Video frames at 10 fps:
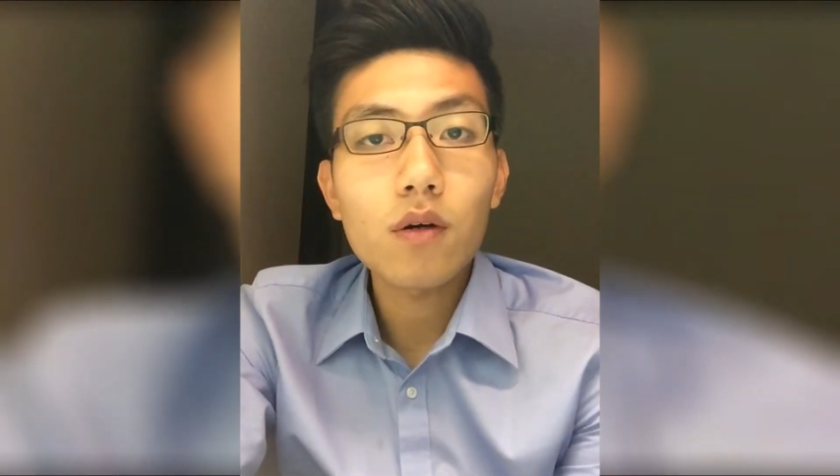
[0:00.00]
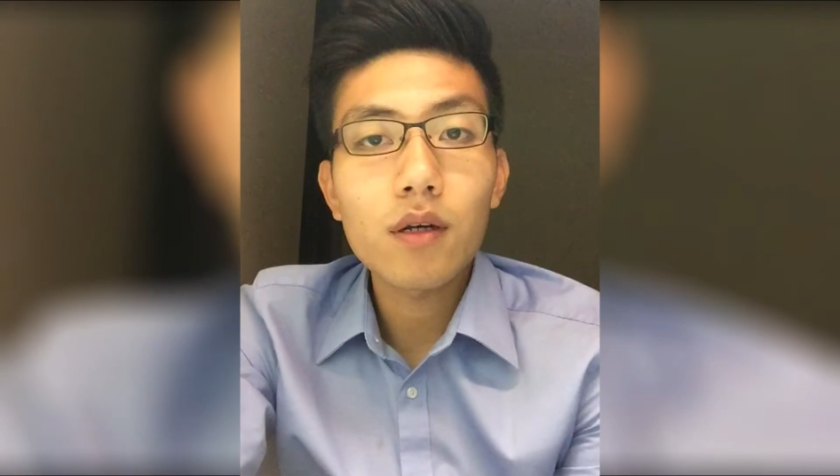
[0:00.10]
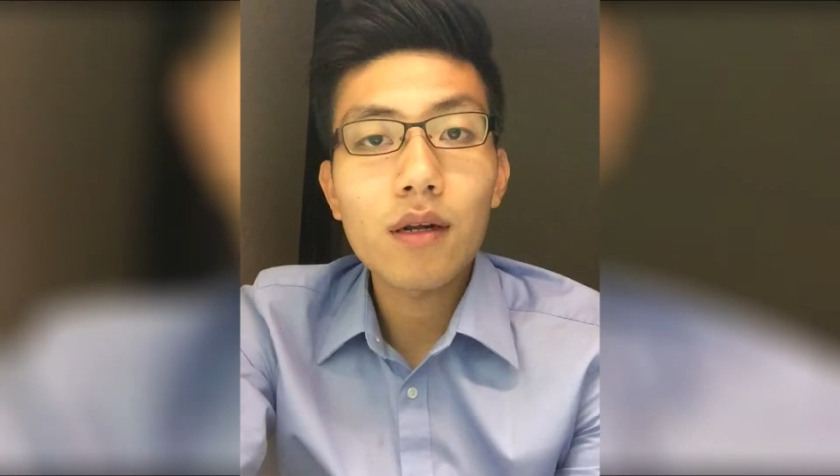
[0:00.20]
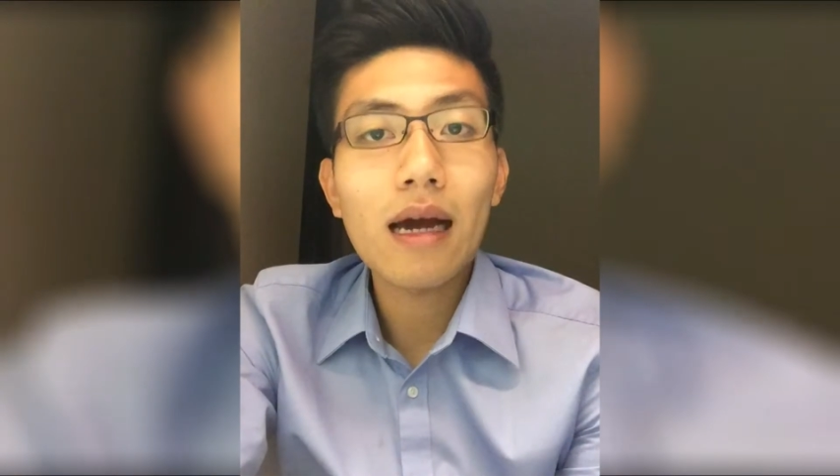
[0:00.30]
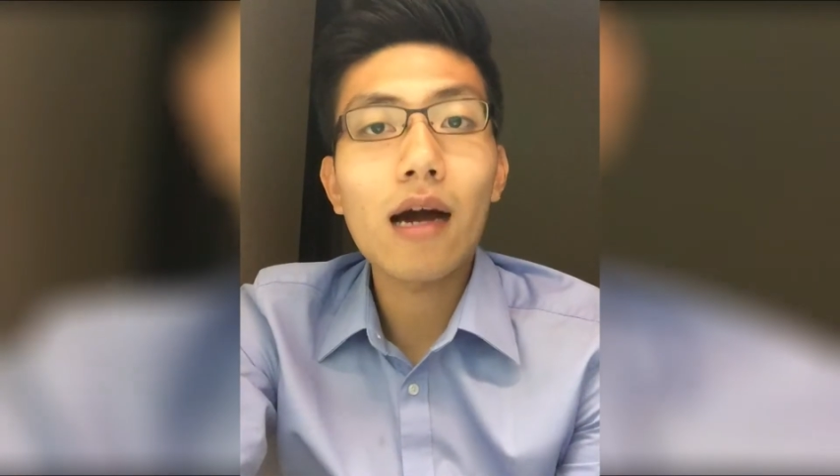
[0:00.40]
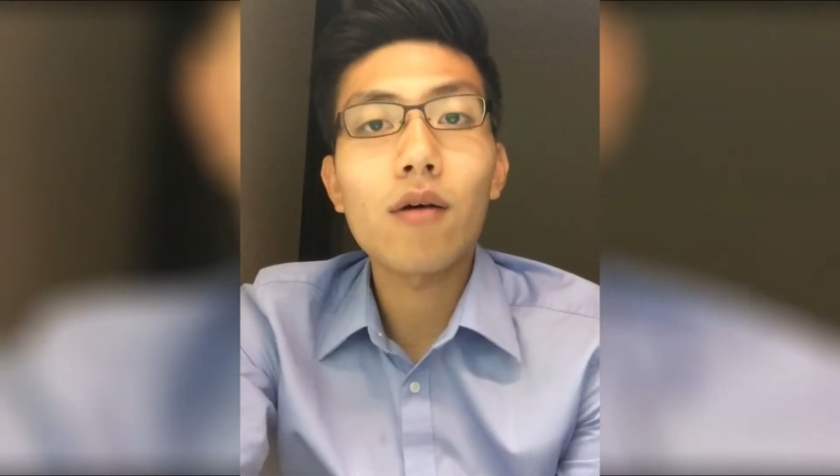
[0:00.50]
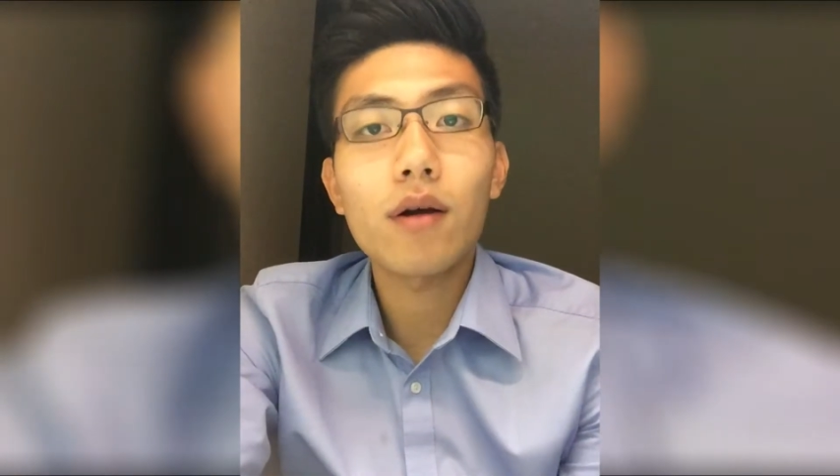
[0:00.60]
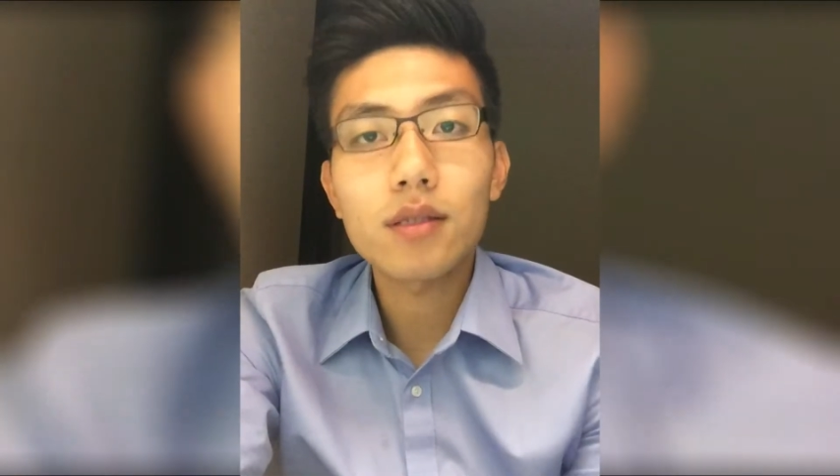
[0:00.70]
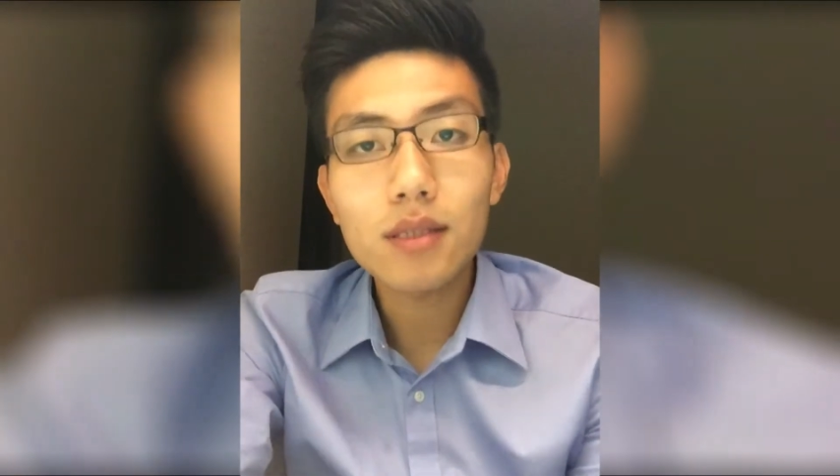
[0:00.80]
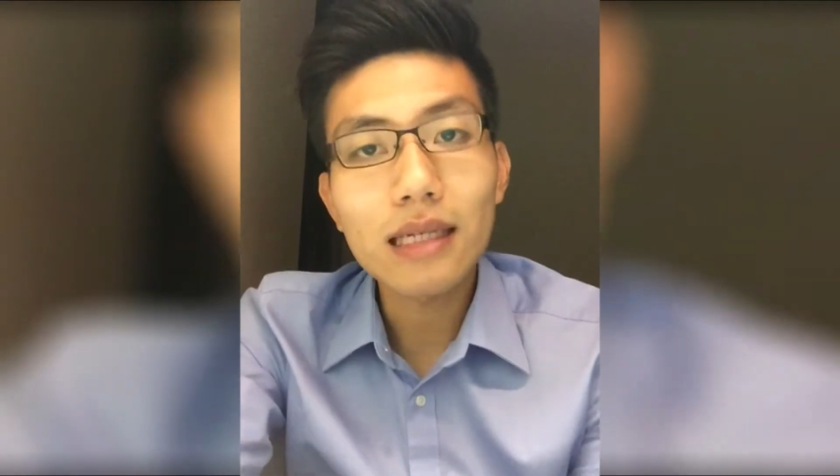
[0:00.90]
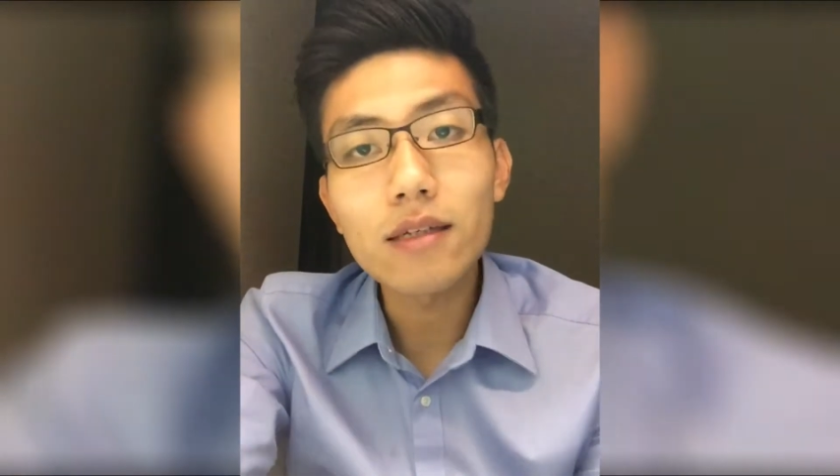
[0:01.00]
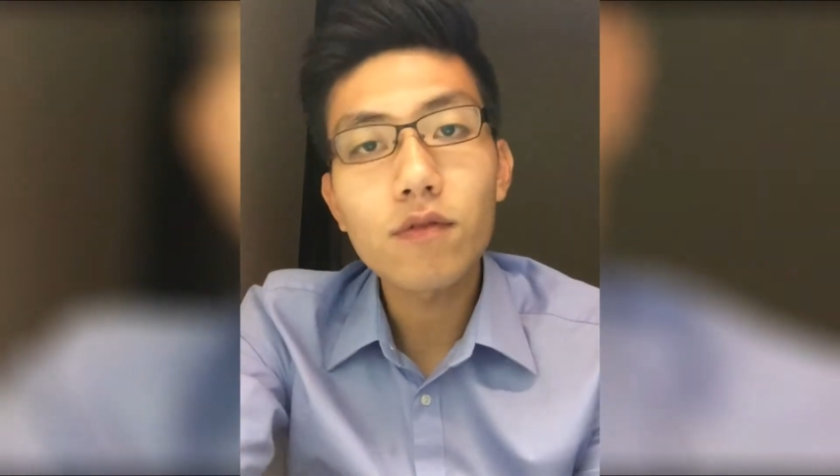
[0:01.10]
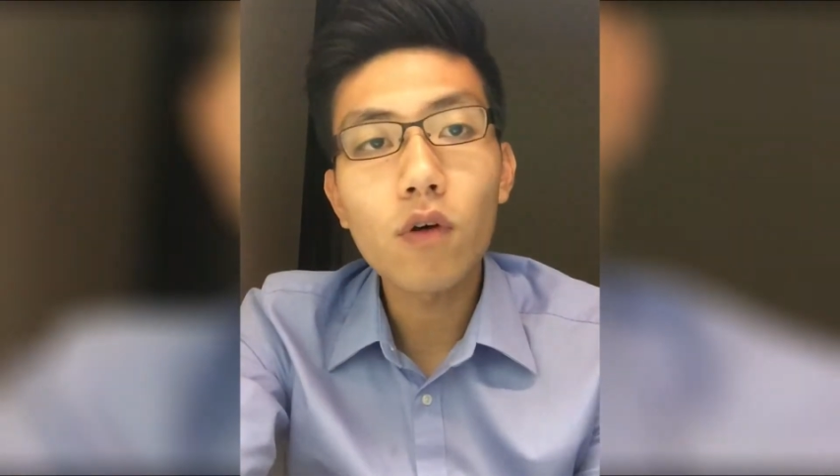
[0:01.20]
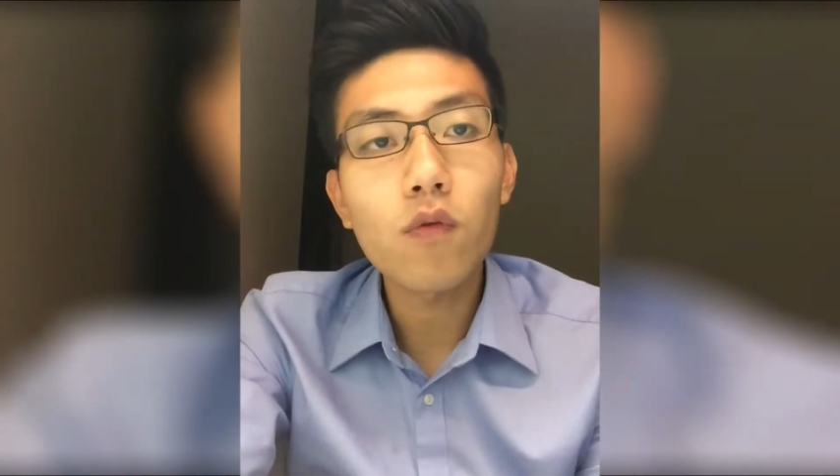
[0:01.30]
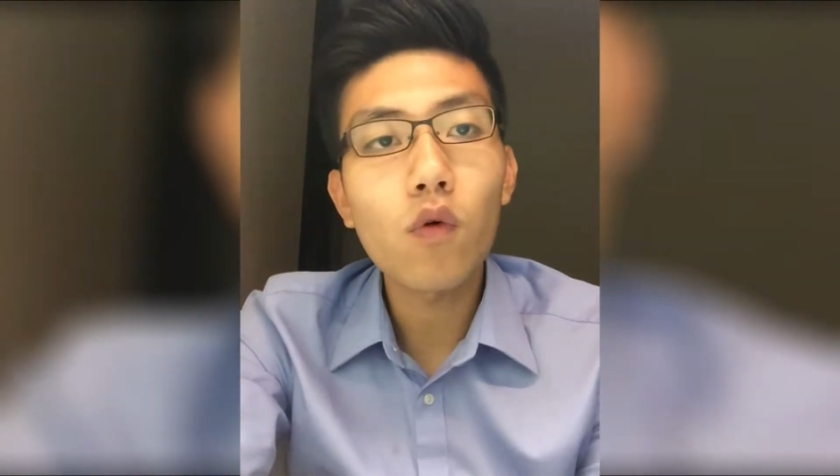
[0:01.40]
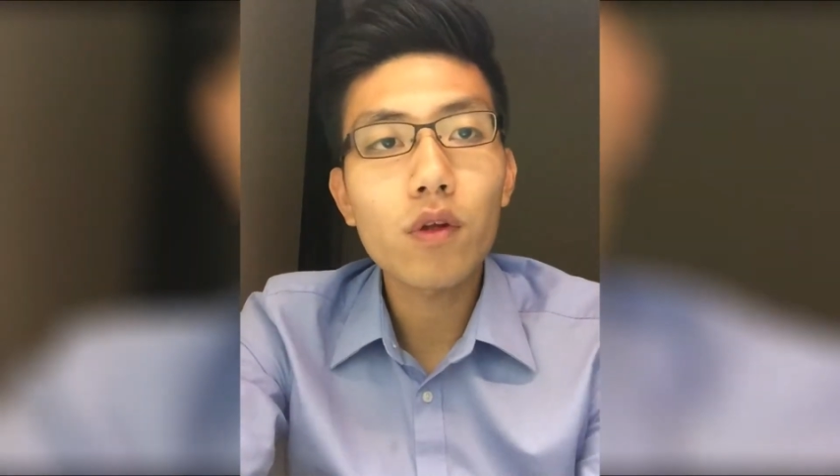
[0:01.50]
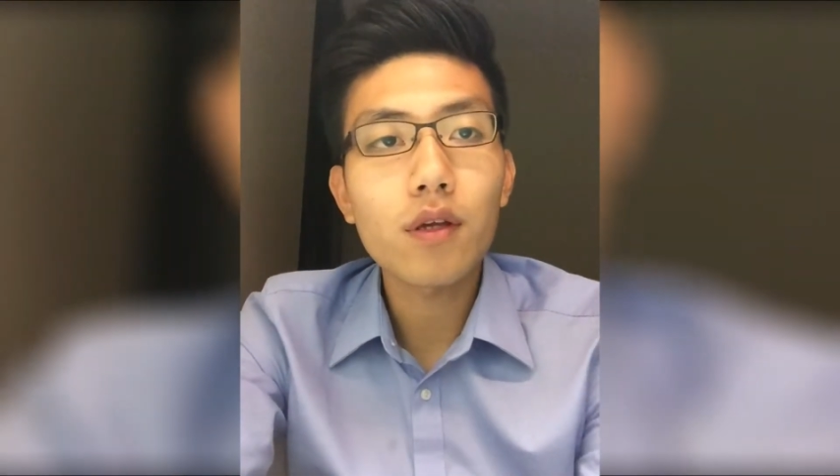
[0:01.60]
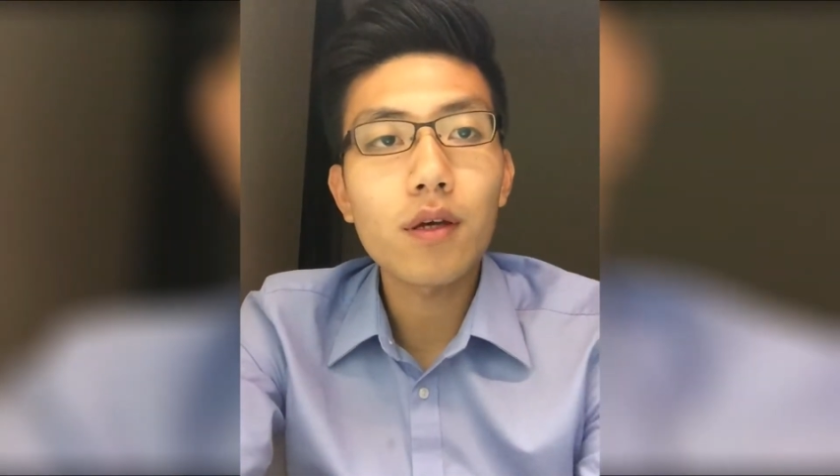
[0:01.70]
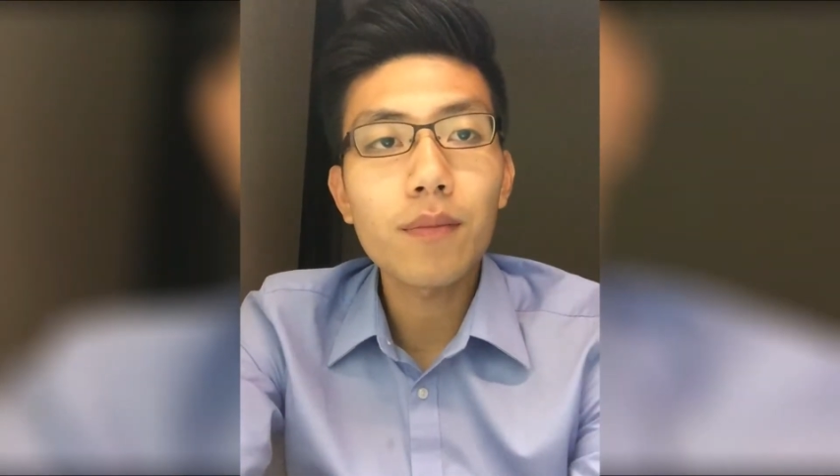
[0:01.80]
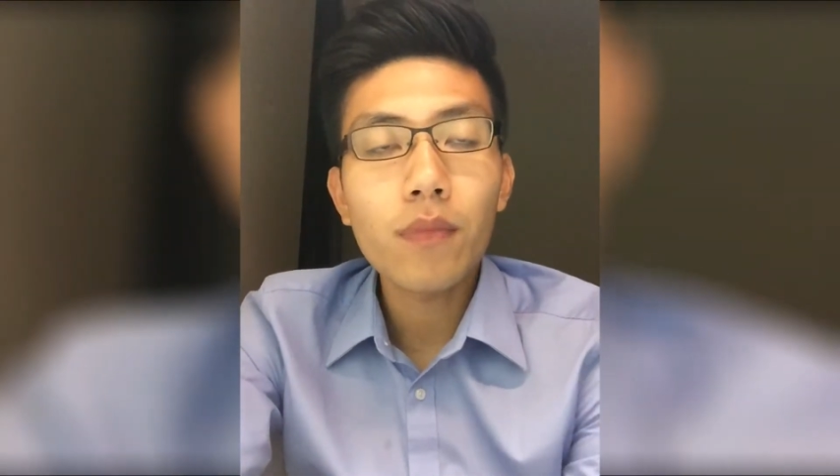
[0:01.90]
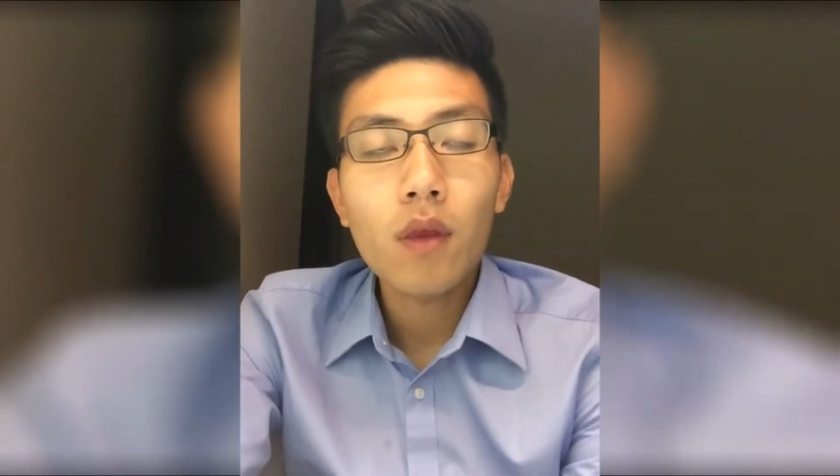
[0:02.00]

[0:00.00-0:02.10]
and how I studied for 4th year.